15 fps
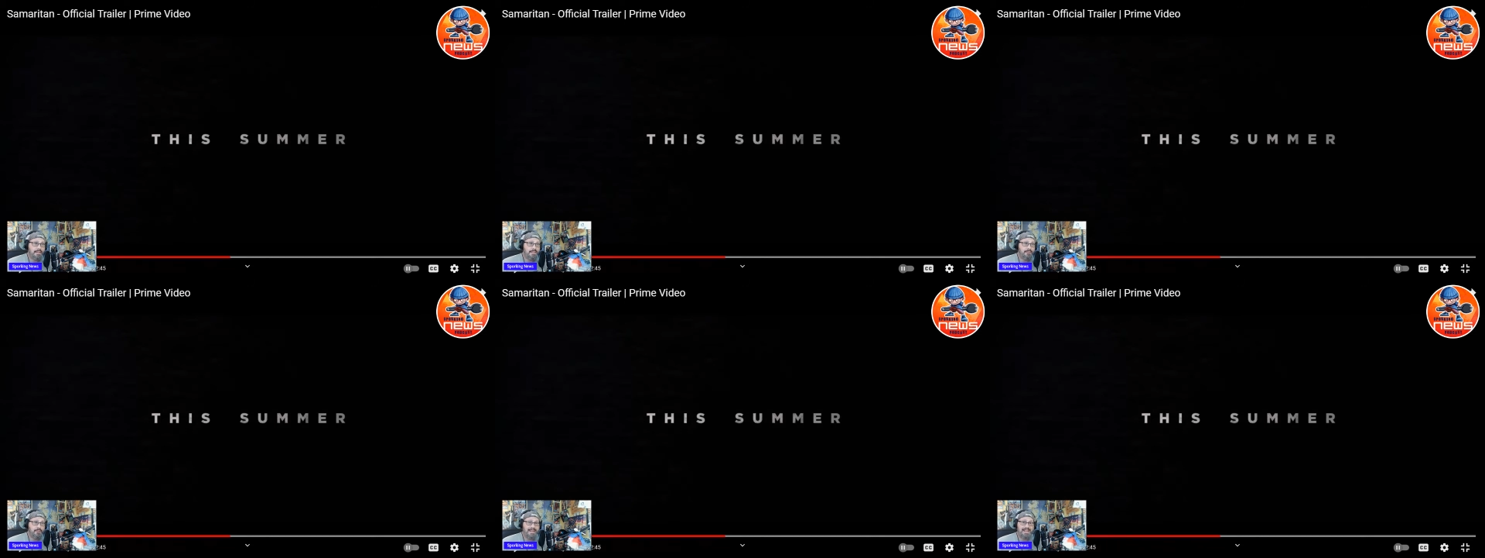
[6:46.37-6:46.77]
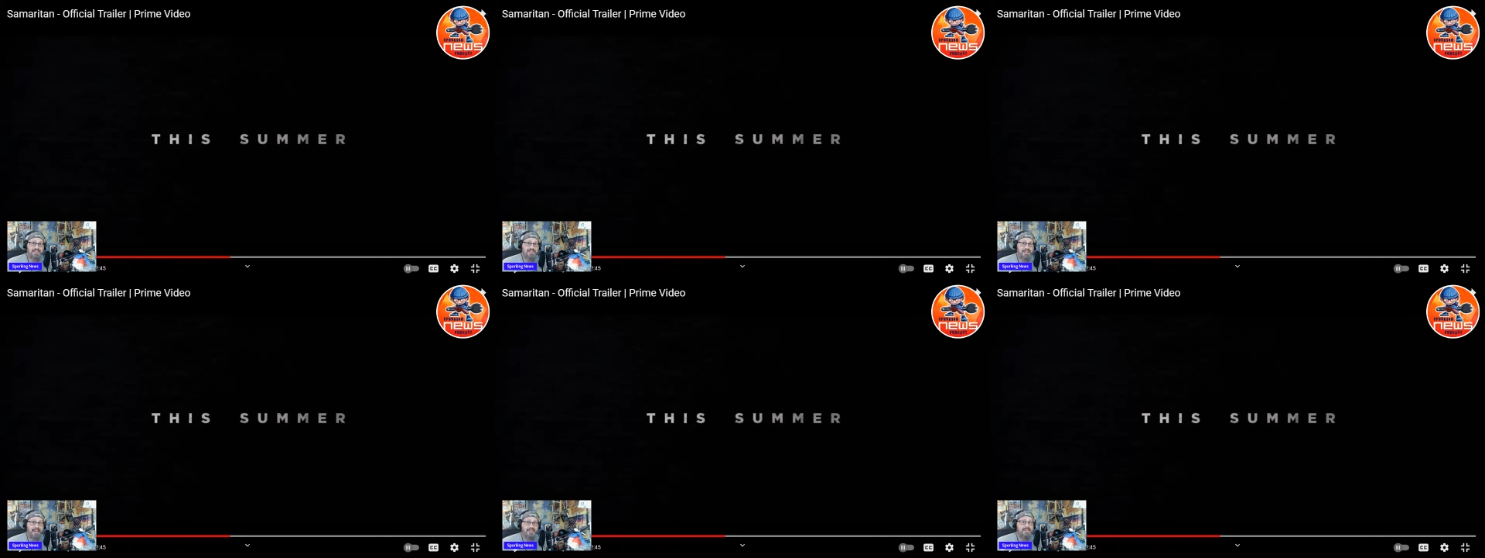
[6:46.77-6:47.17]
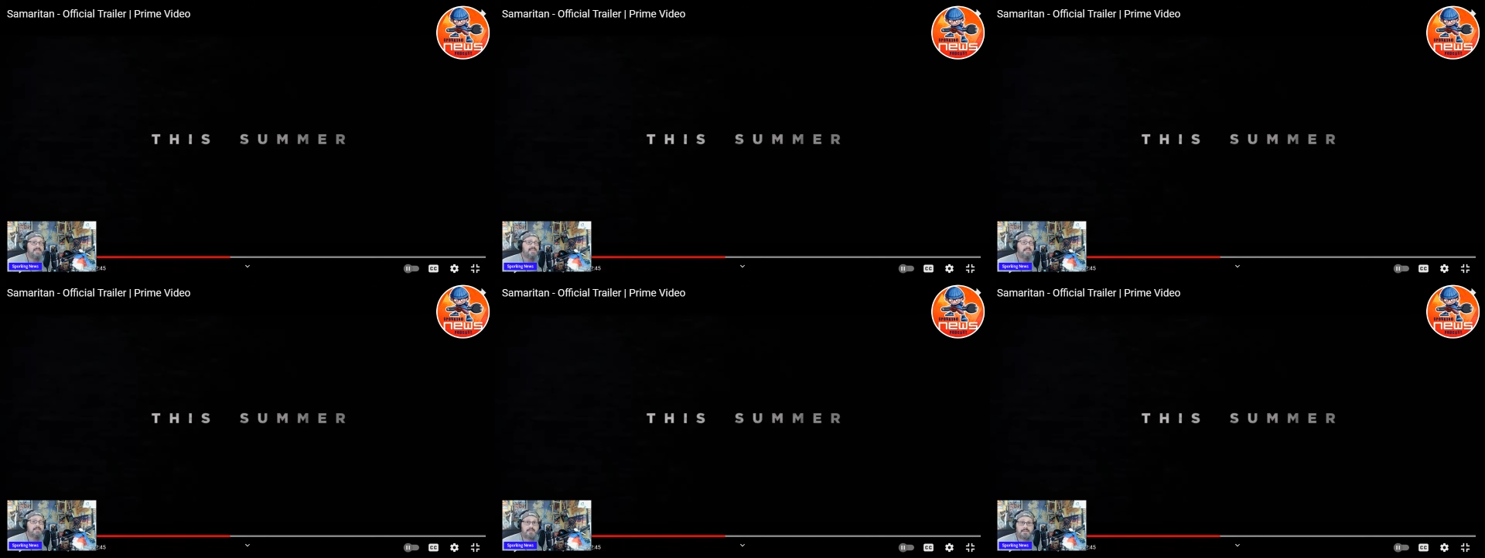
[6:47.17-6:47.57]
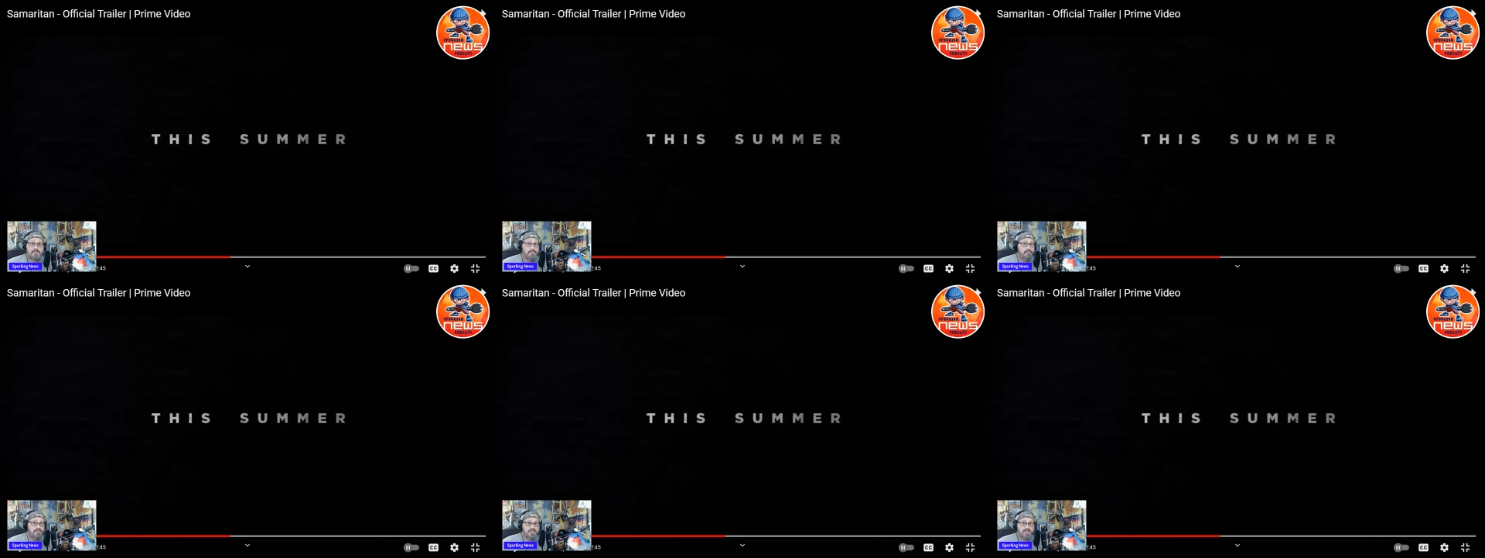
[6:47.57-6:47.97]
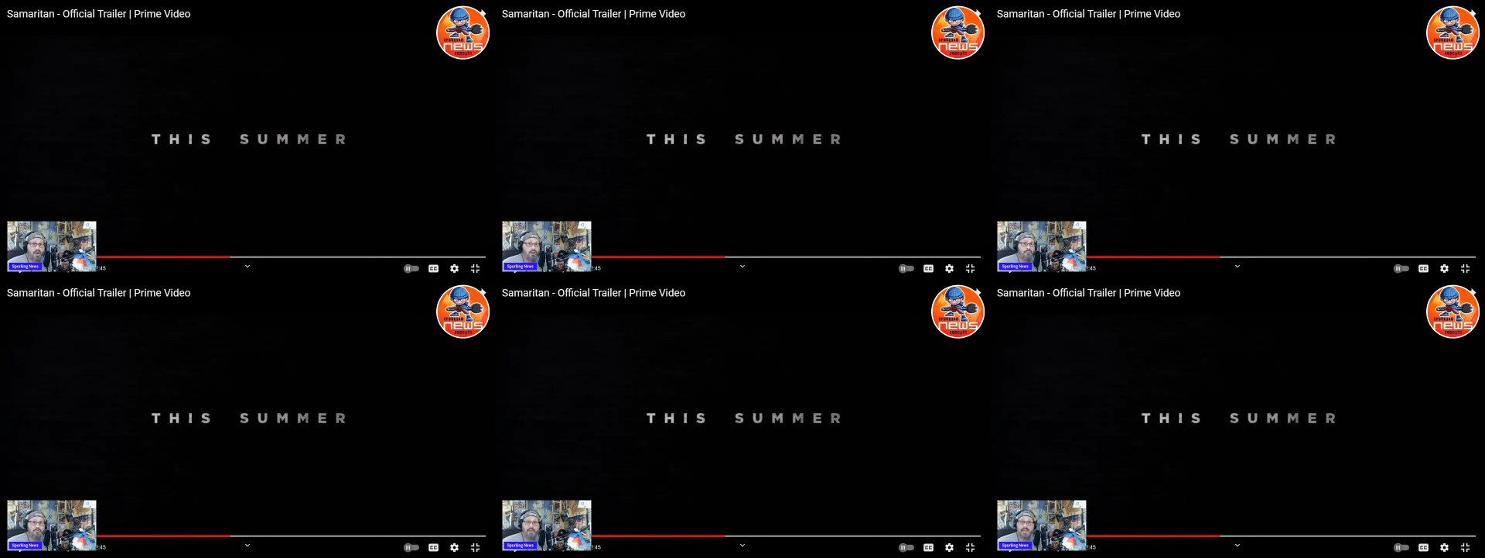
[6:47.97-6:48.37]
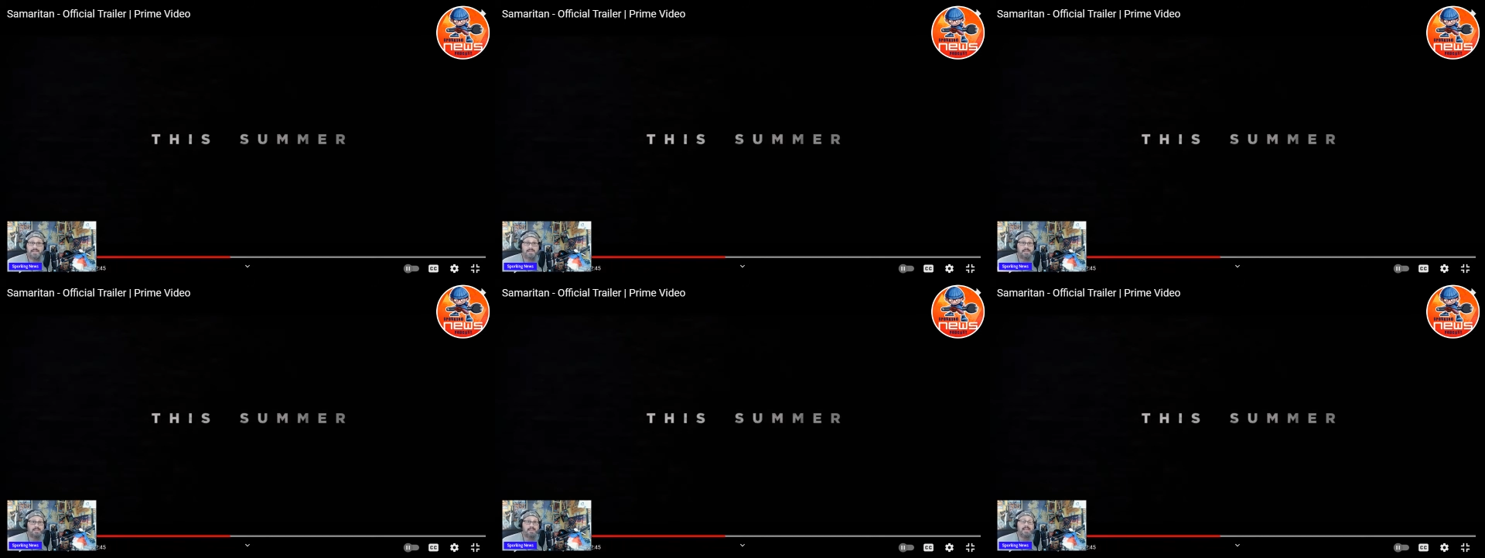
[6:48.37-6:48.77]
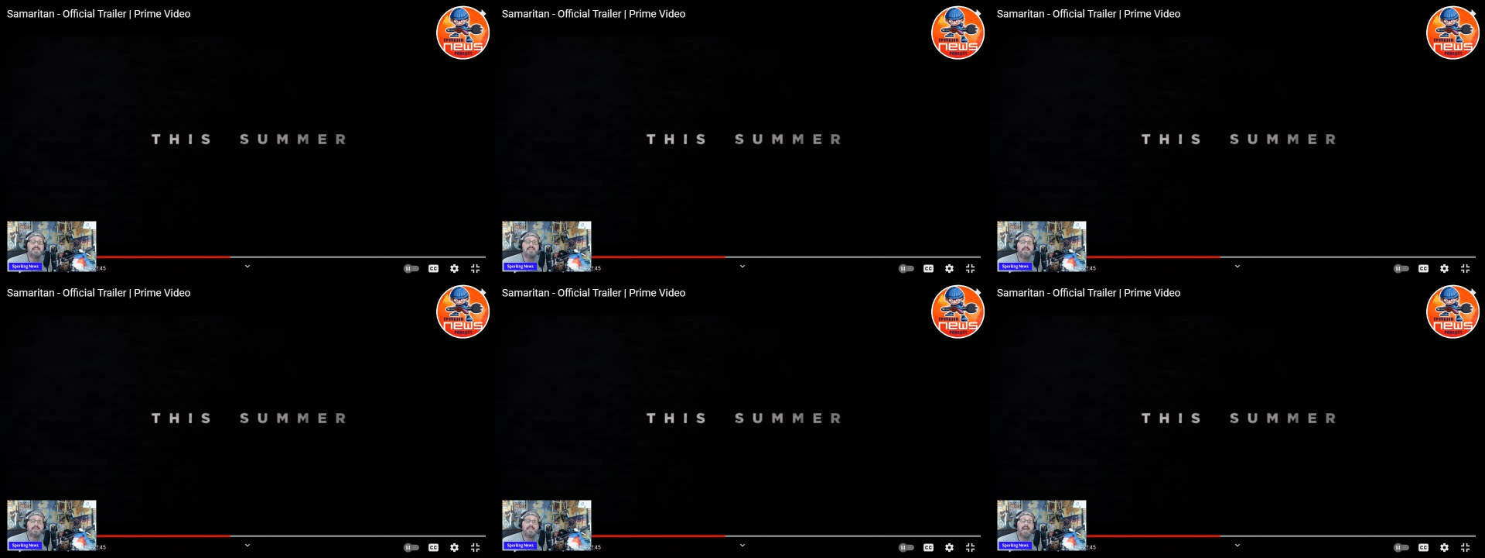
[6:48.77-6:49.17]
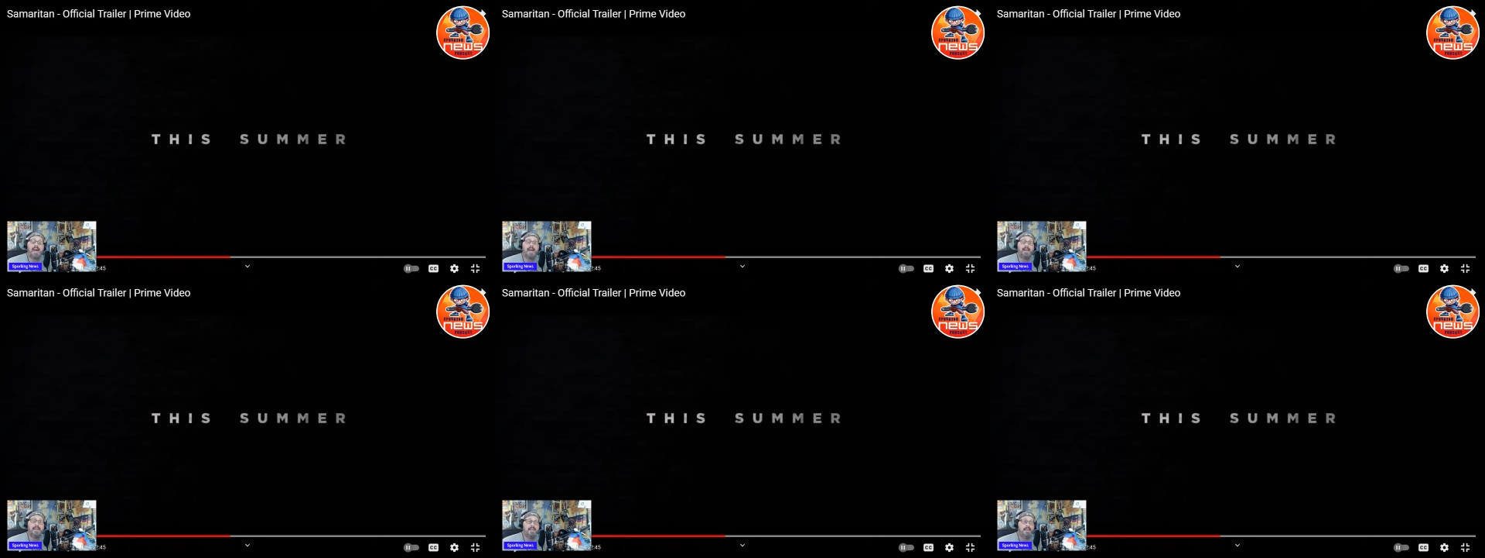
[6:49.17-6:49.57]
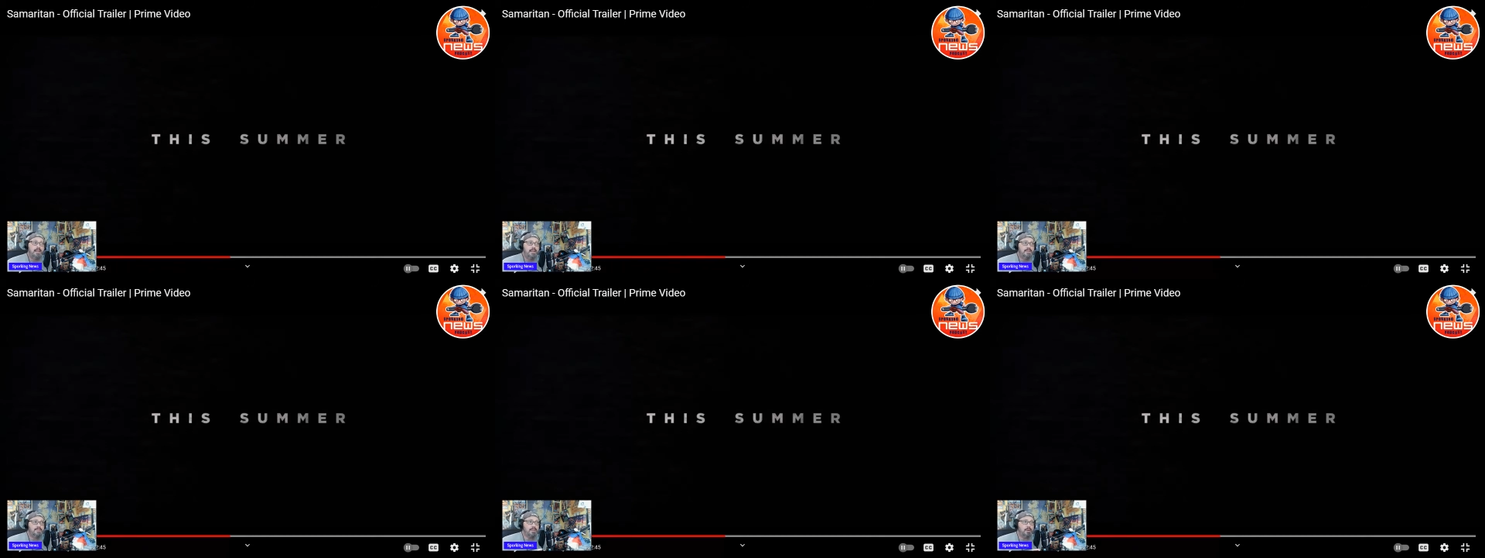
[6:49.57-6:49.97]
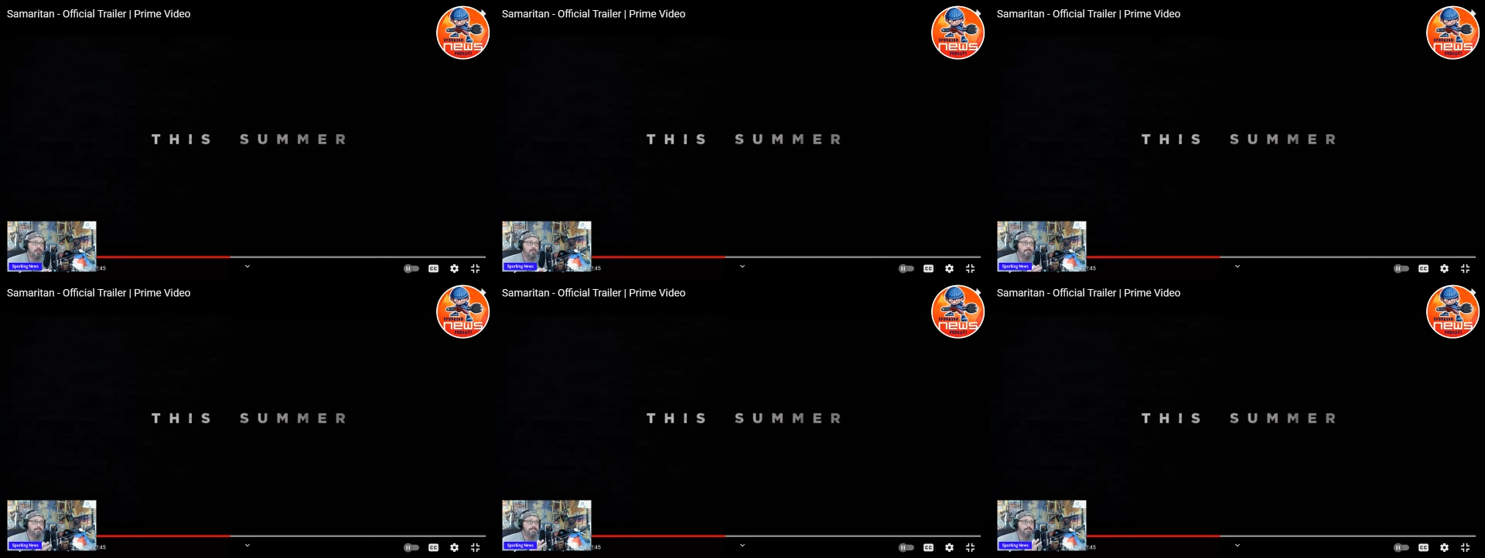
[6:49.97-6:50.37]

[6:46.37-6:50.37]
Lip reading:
[unreadable: no face in view]